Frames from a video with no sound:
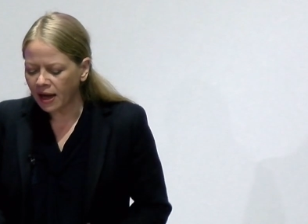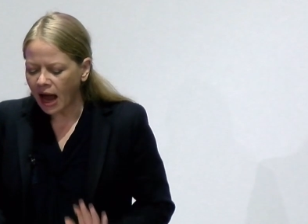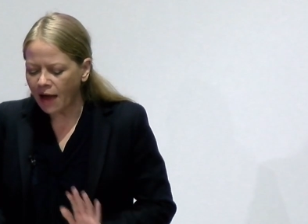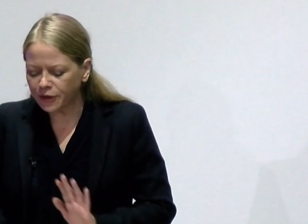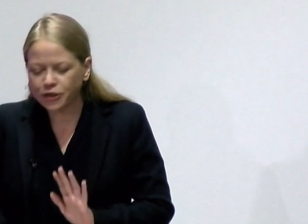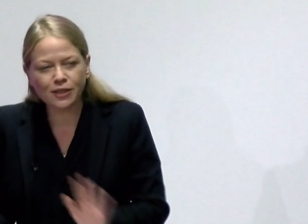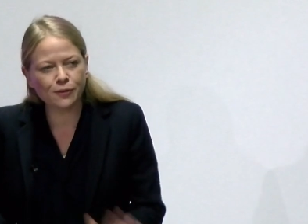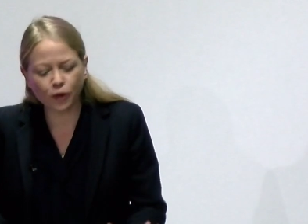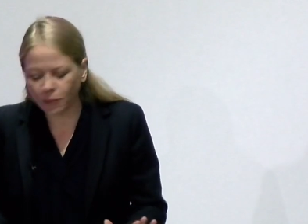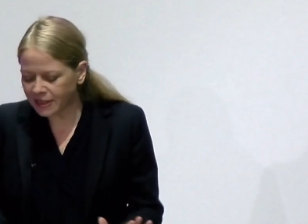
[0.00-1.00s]
At the
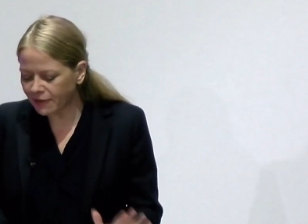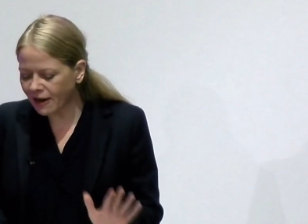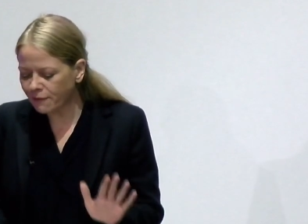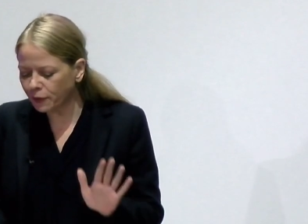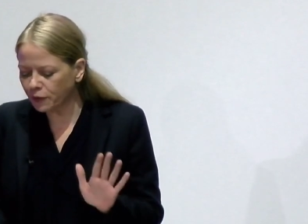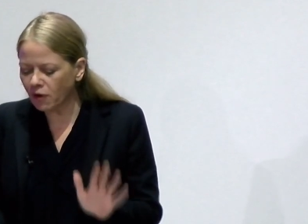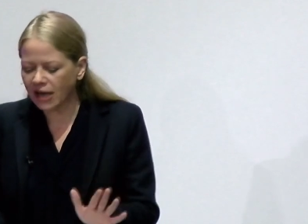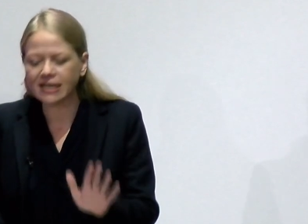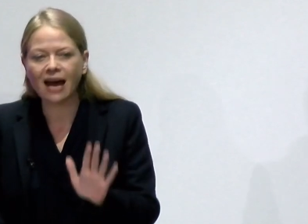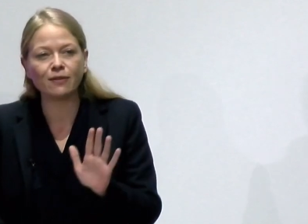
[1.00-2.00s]
transformative level, the right
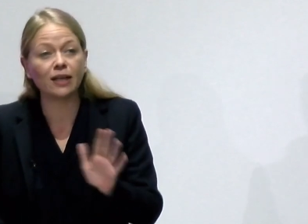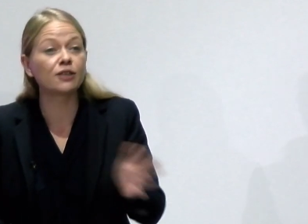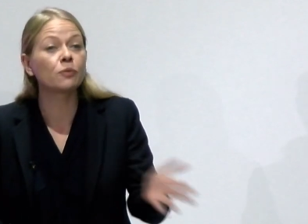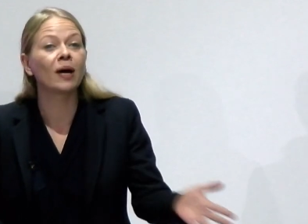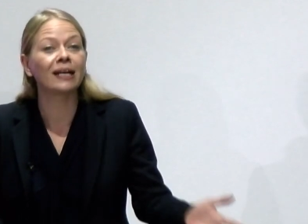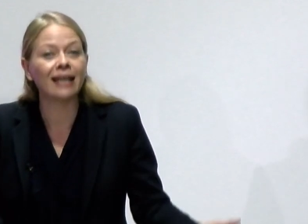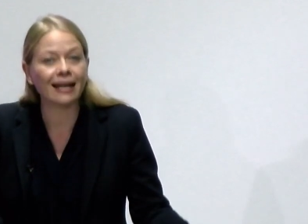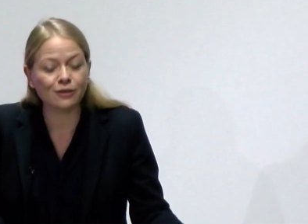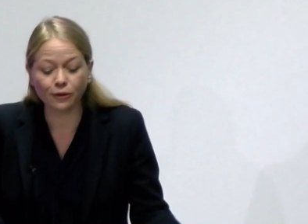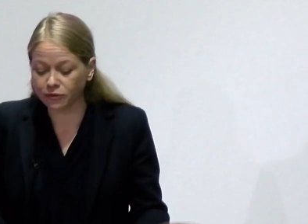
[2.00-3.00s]
to have a London-wide
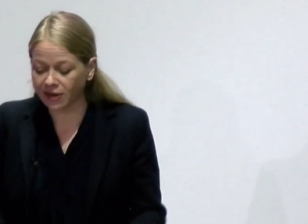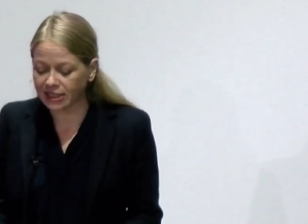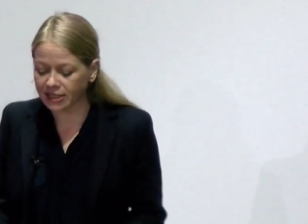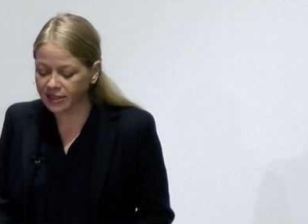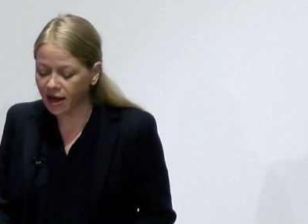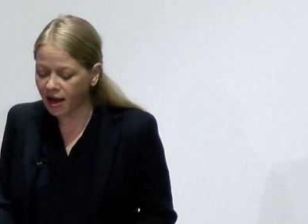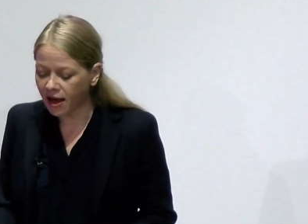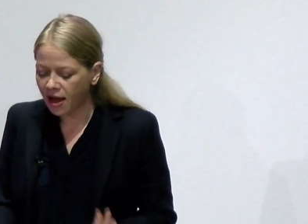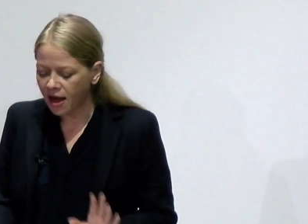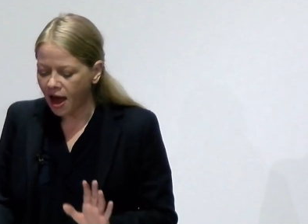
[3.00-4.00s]
landlord register,
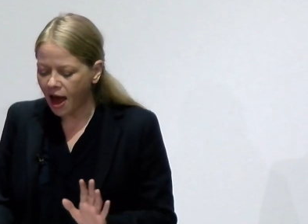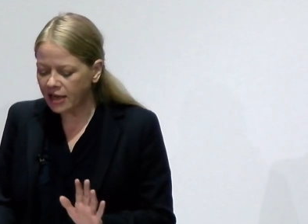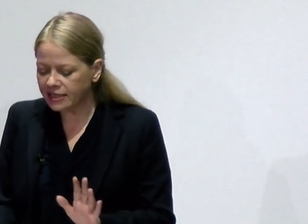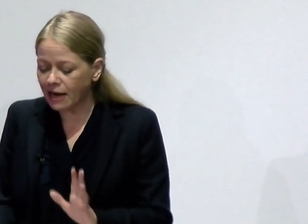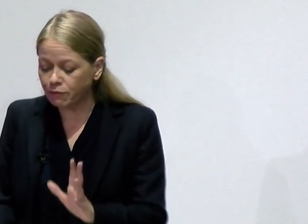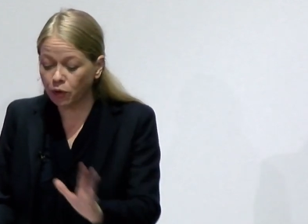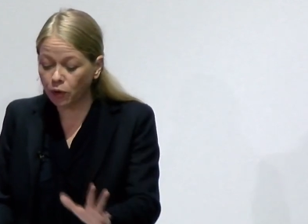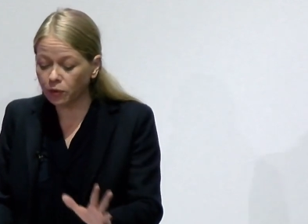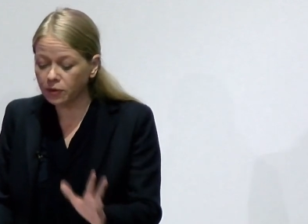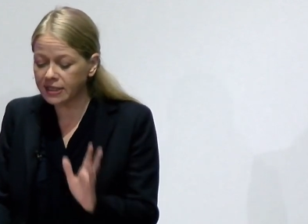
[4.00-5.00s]
set
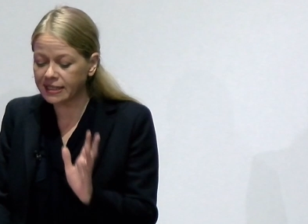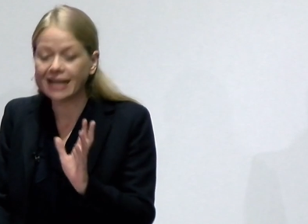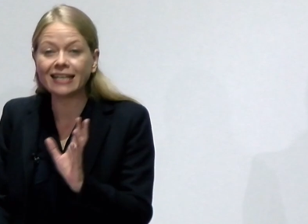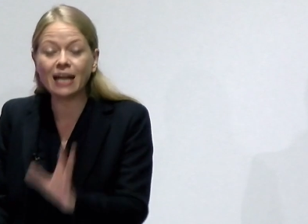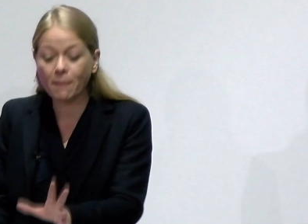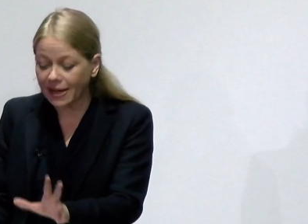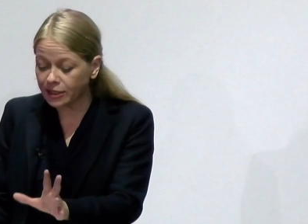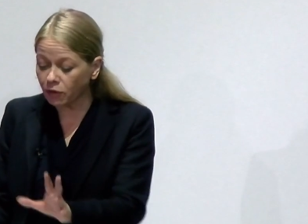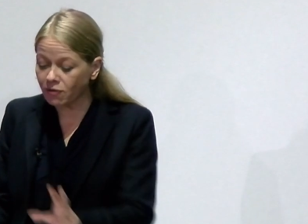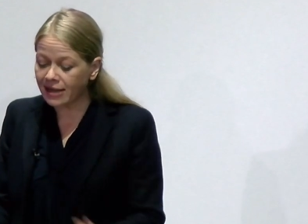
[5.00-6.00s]
rules, set limits
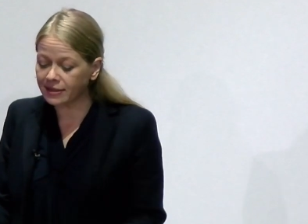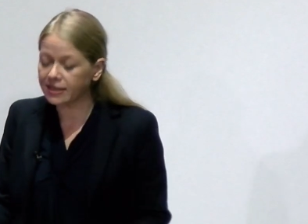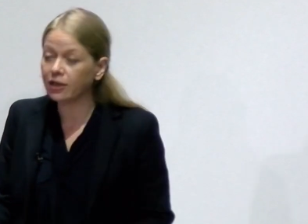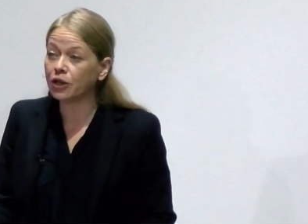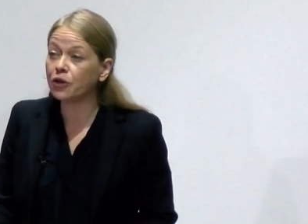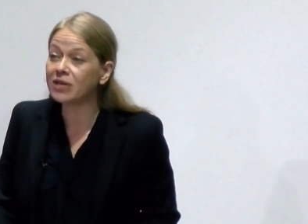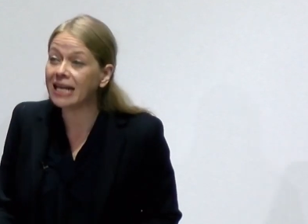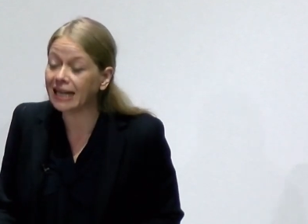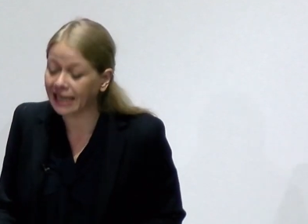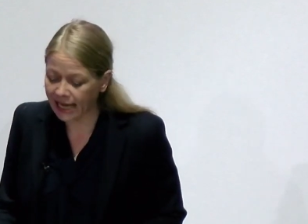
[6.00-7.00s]
on rents in our
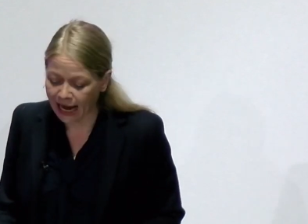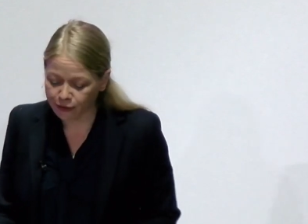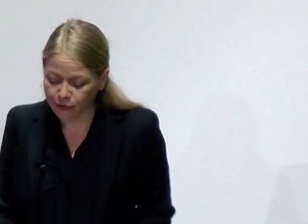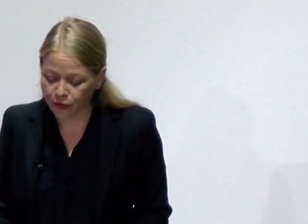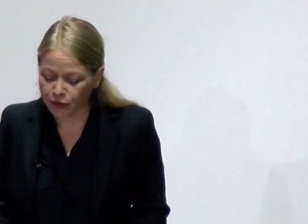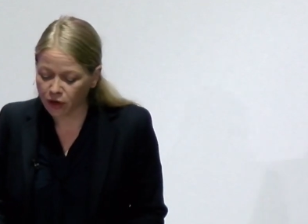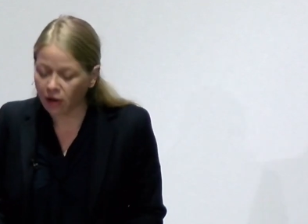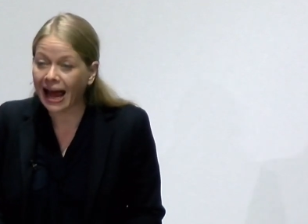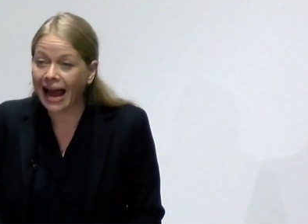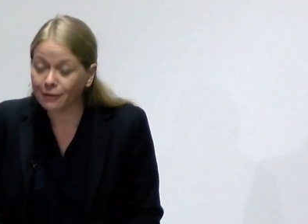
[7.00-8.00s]
uniquely out-of-control
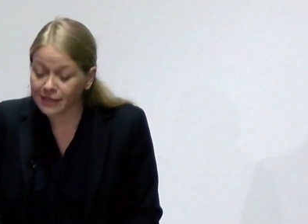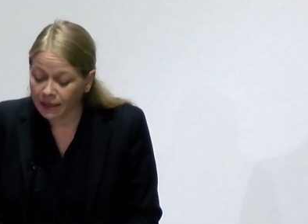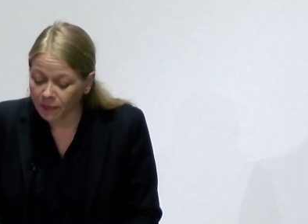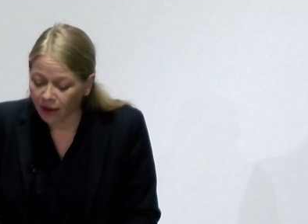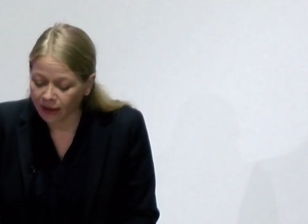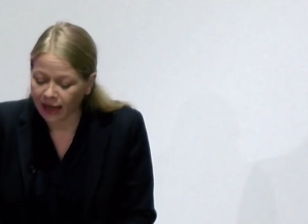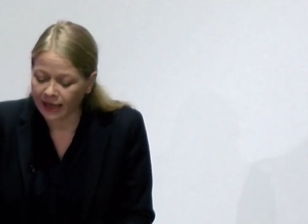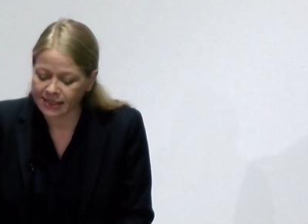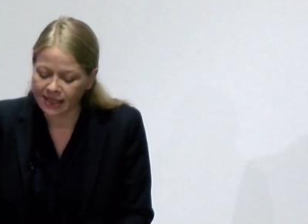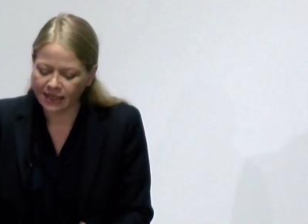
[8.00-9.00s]
housing
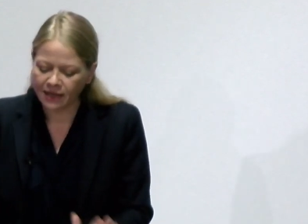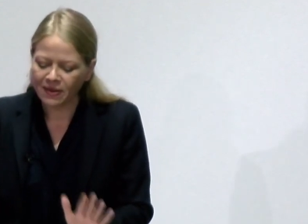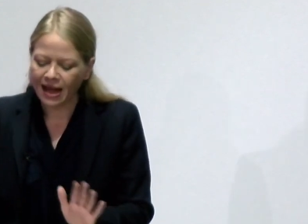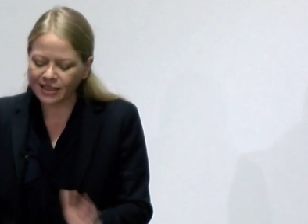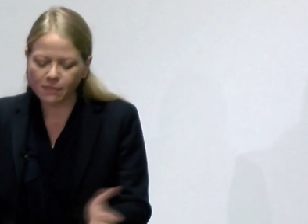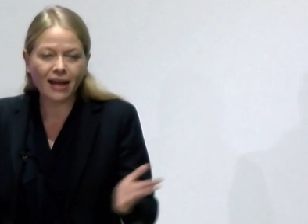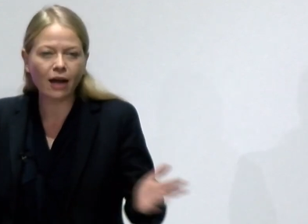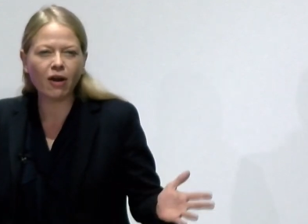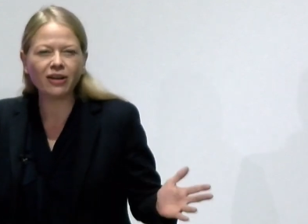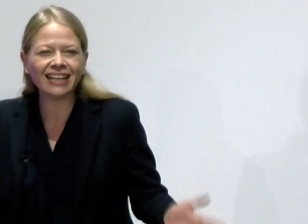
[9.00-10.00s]
market, and to make
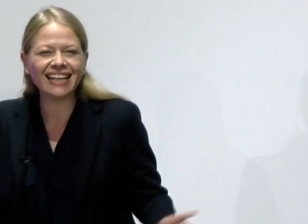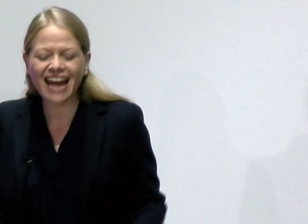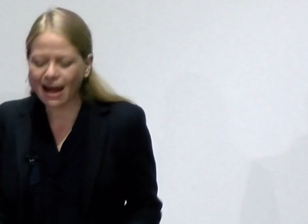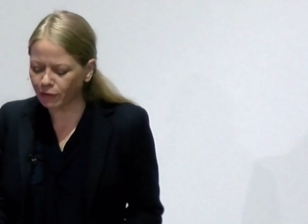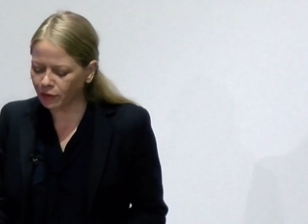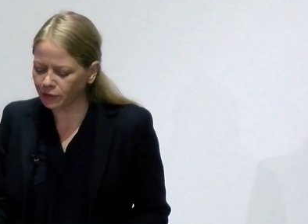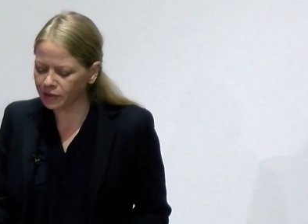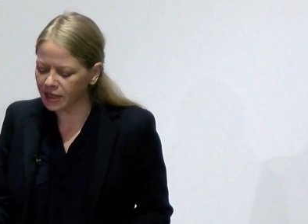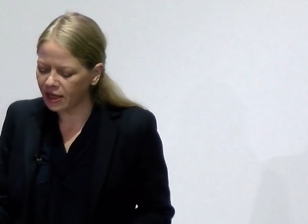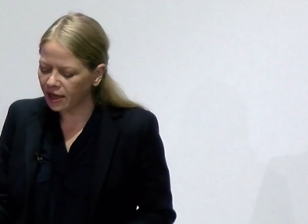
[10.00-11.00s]
our own clean air
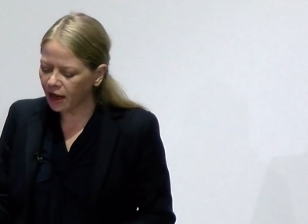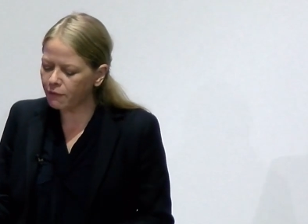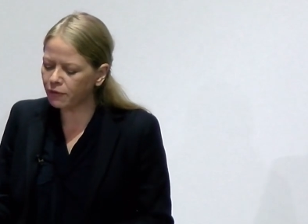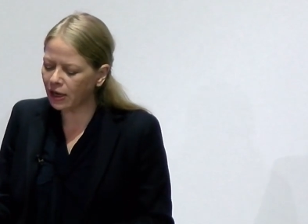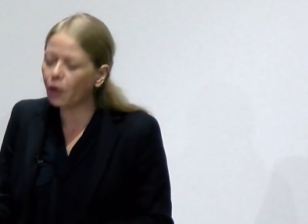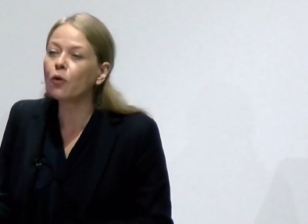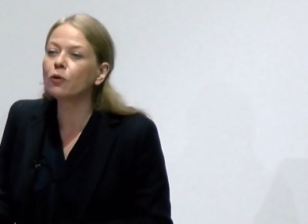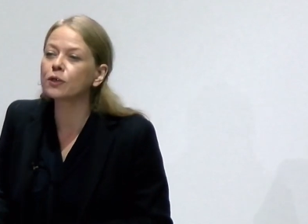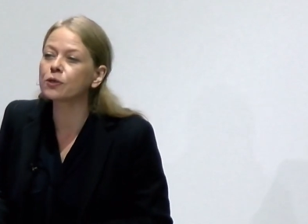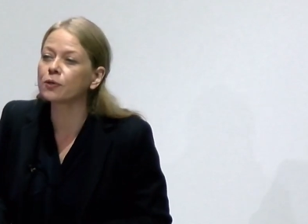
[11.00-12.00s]
rules, covering all
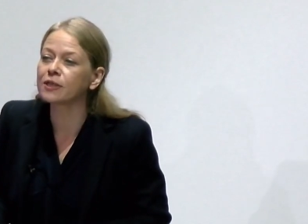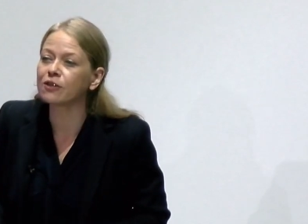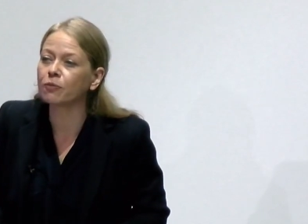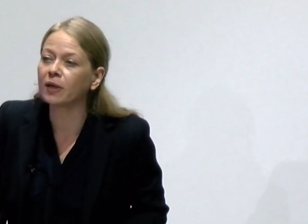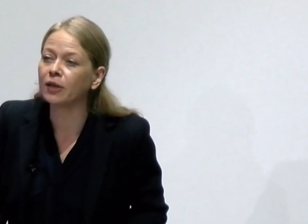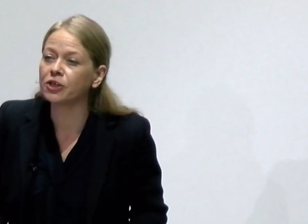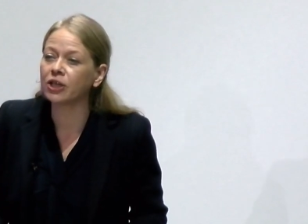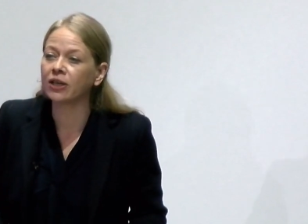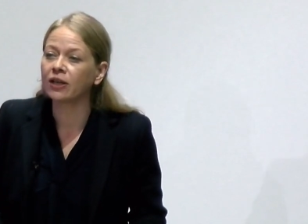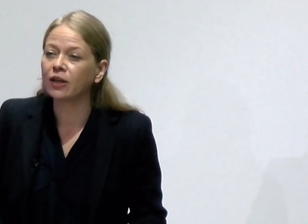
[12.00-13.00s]
the sources of
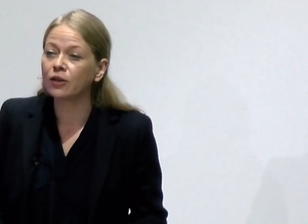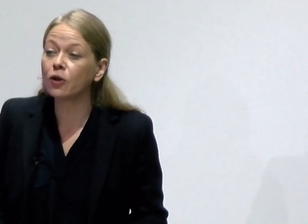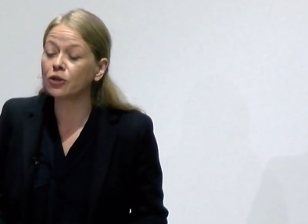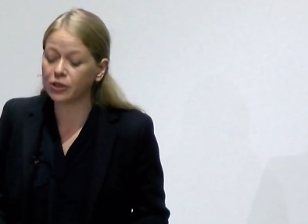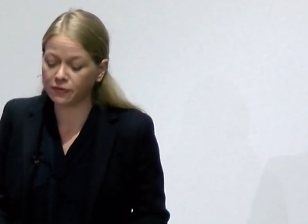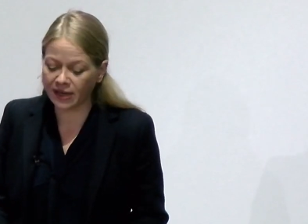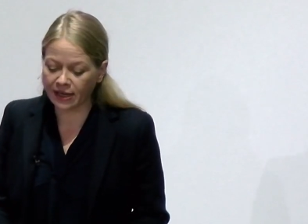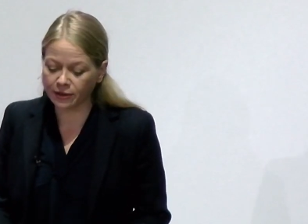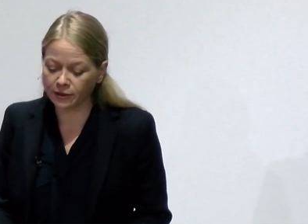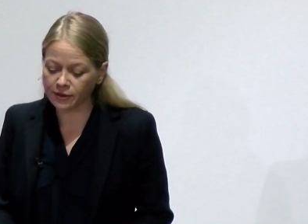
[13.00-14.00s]
pollution, not just
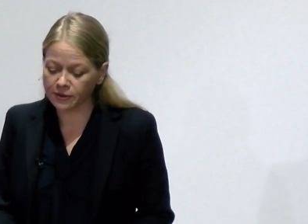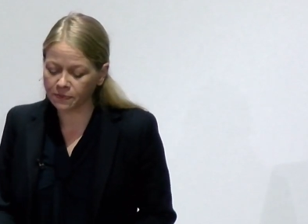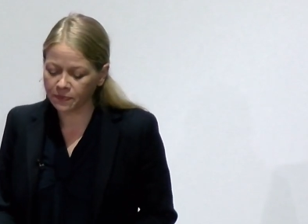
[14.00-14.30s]
vehicles.